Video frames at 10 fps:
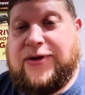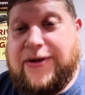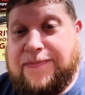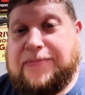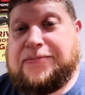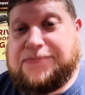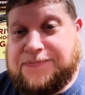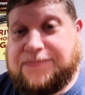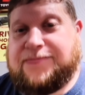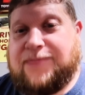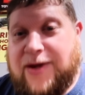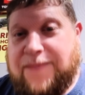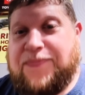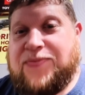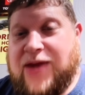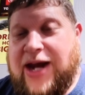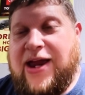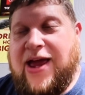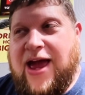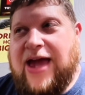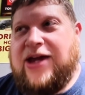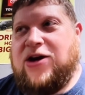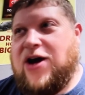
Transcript: Yep. Yep. you know,